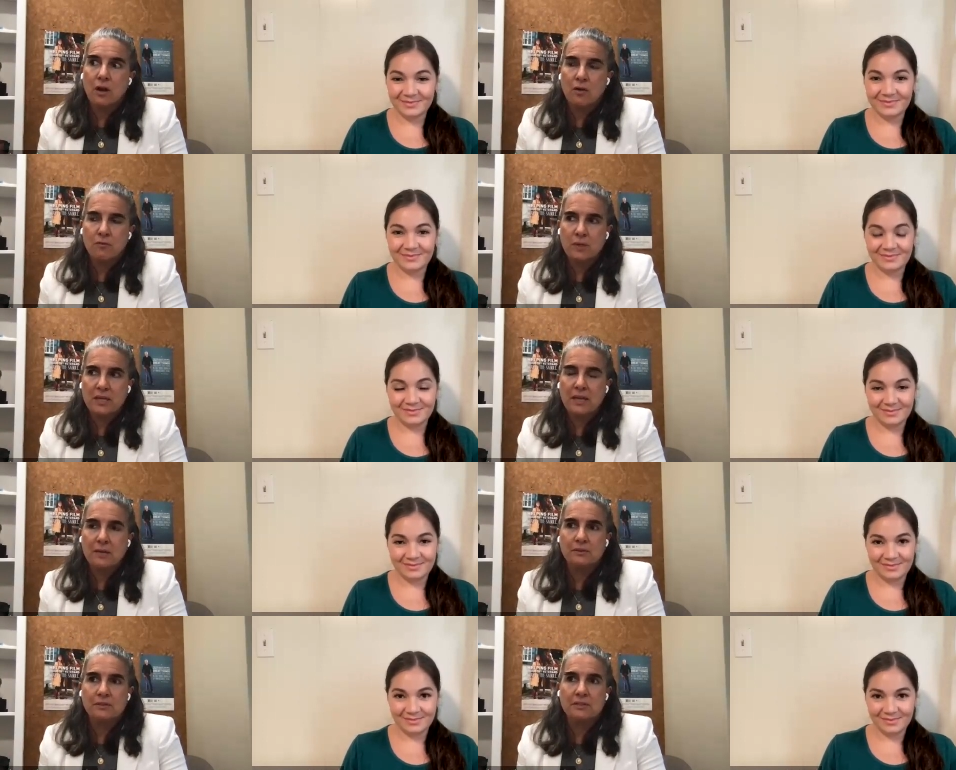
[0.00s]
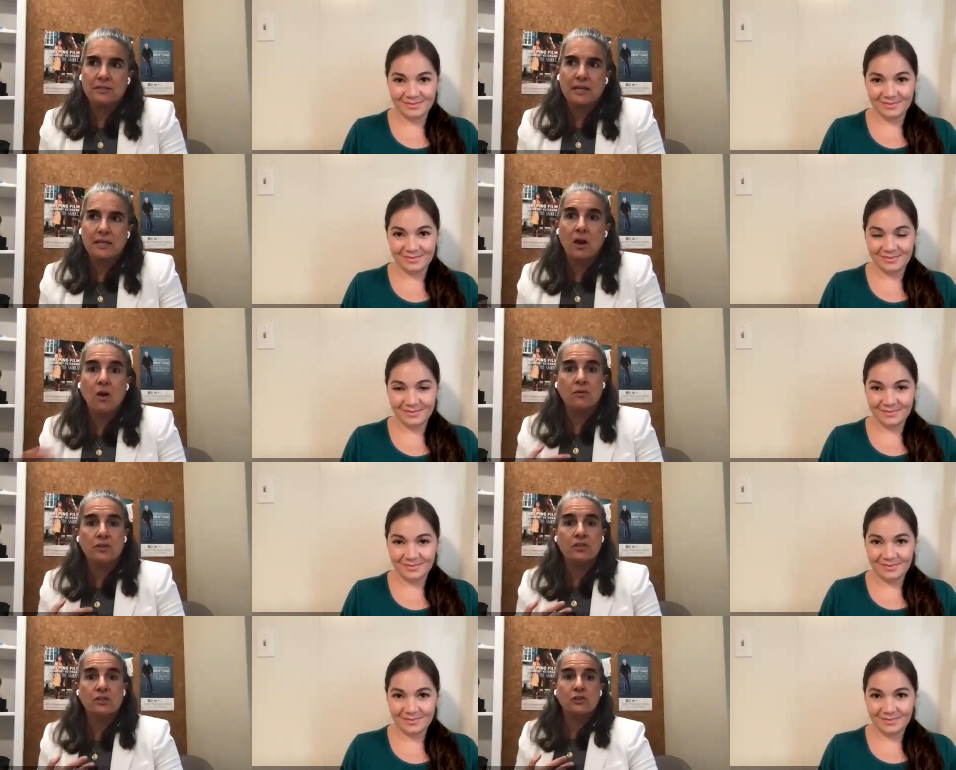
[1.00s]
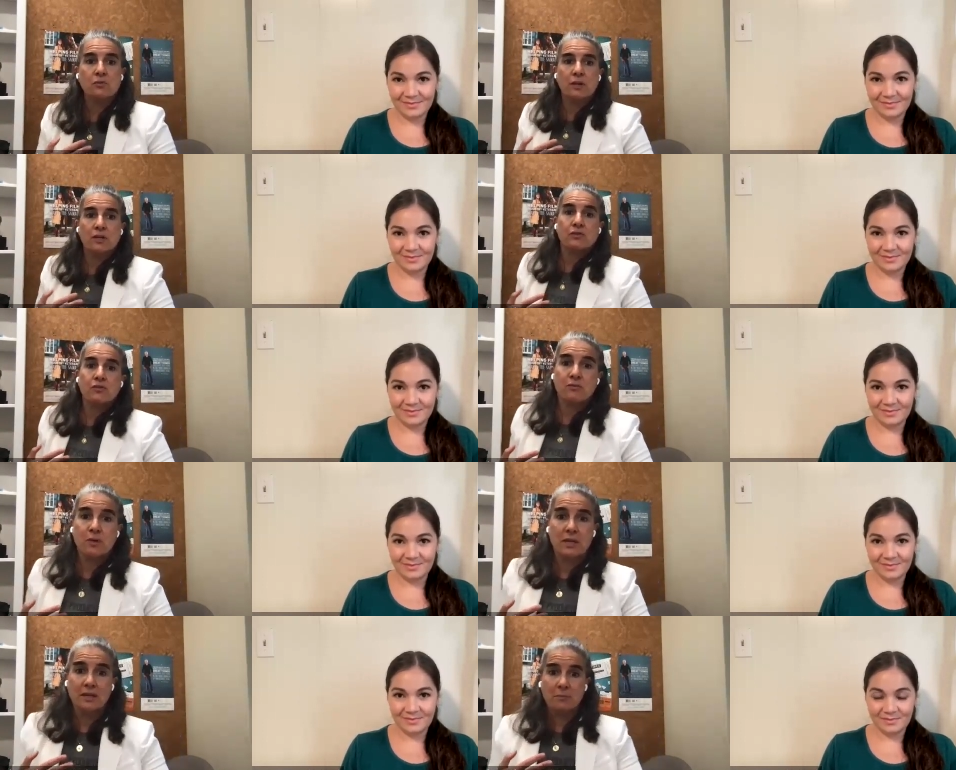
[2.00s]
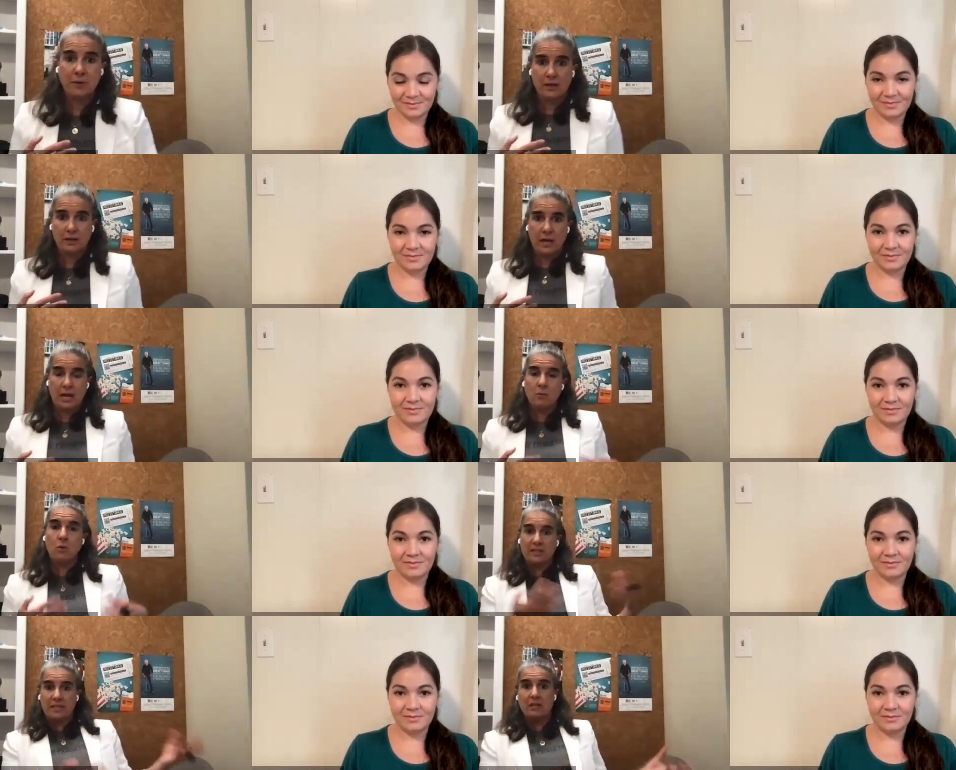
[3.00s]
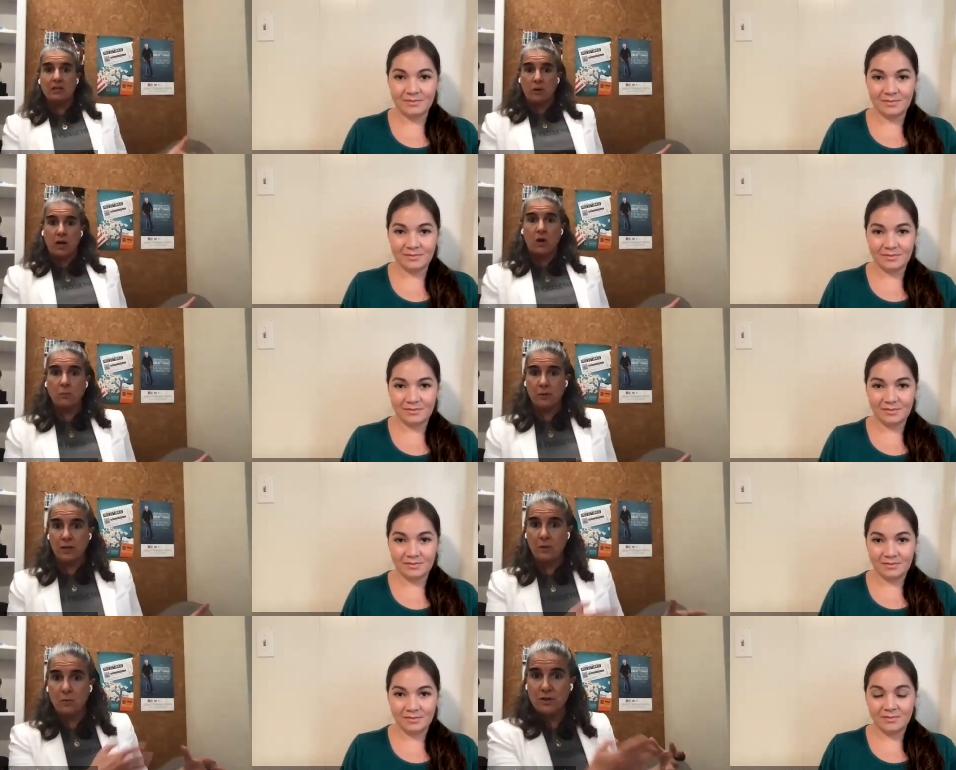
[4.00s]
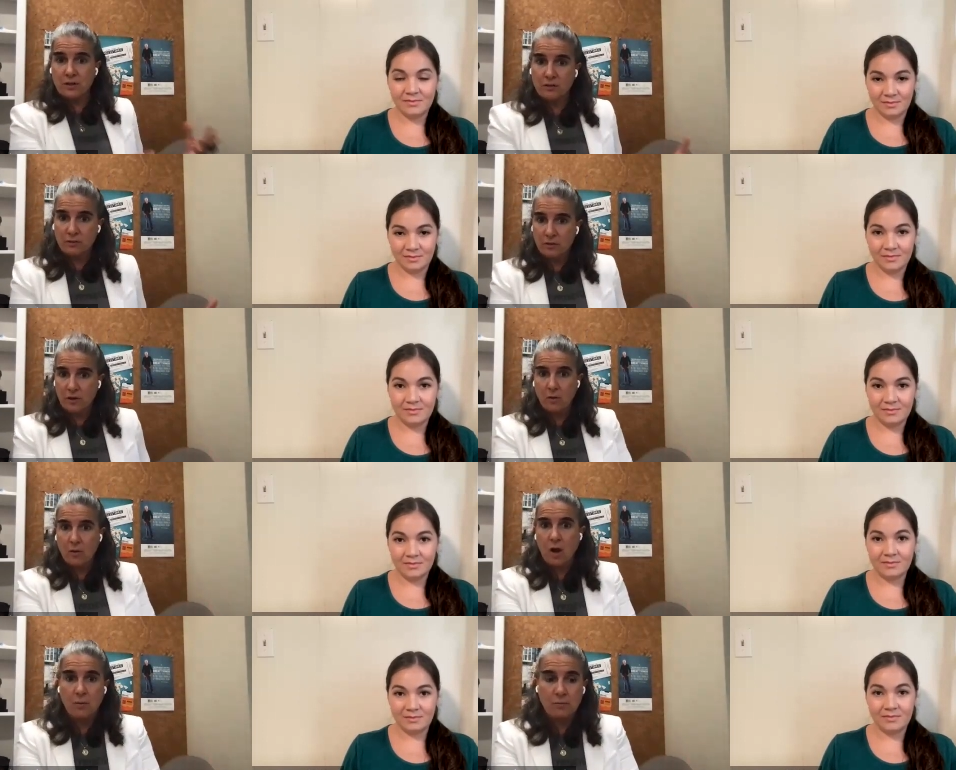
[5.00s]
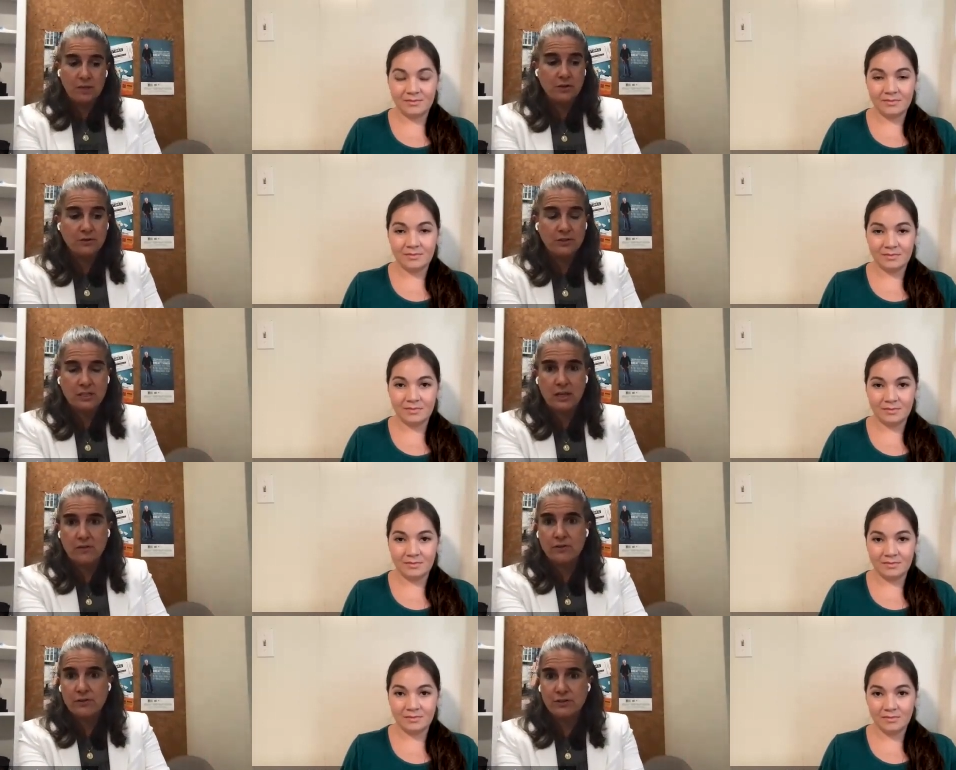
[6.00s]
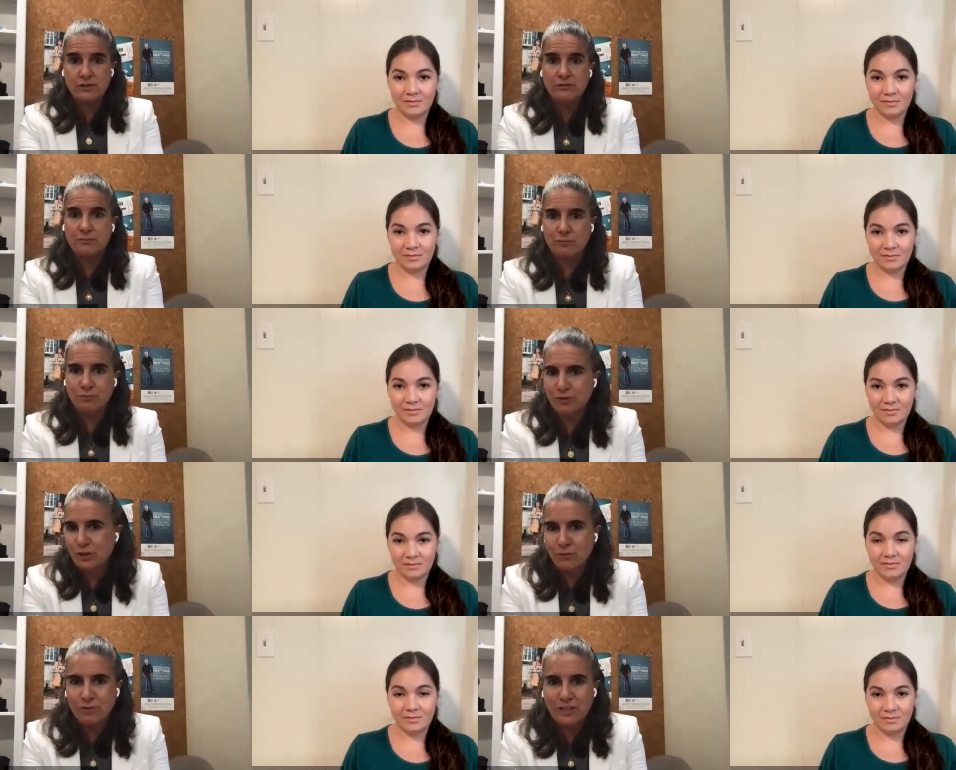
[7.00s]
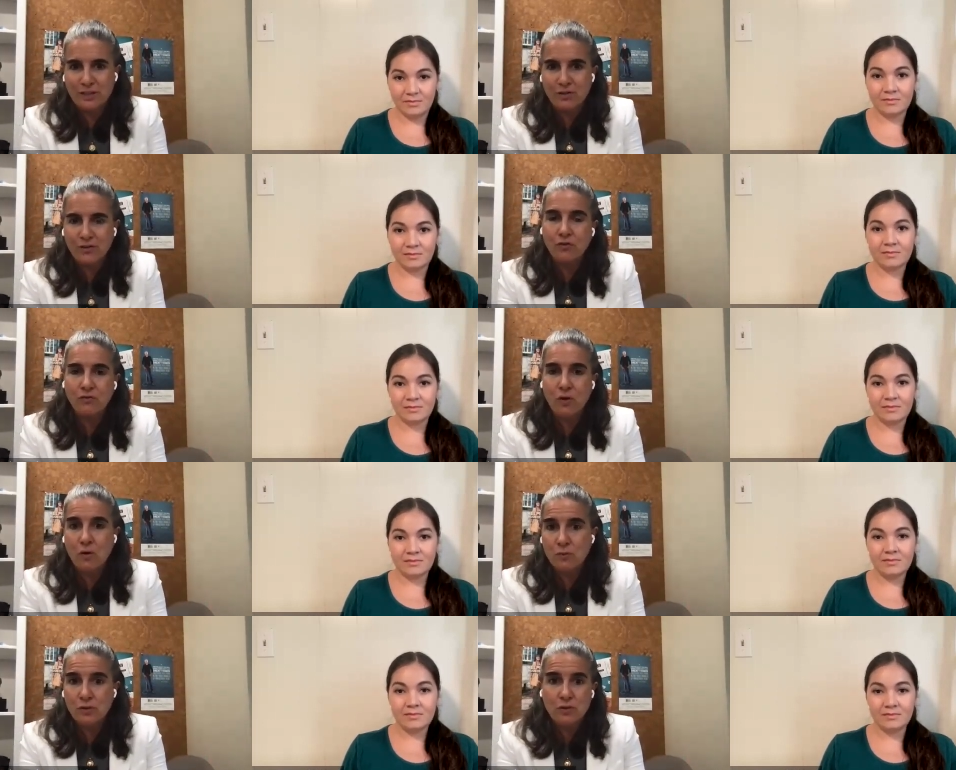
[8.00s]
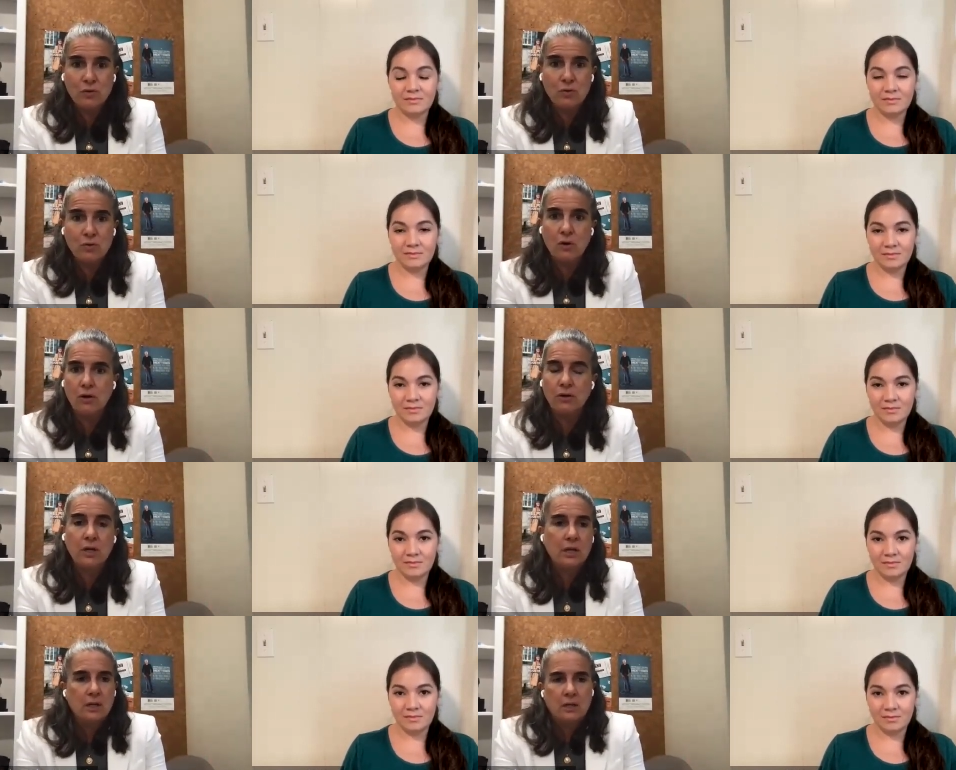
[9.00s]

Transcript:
Speaker 1: of being able to say, oh, this is too much for me, but I want to get you help, and I want to I'm here together to you know get on the phone with you or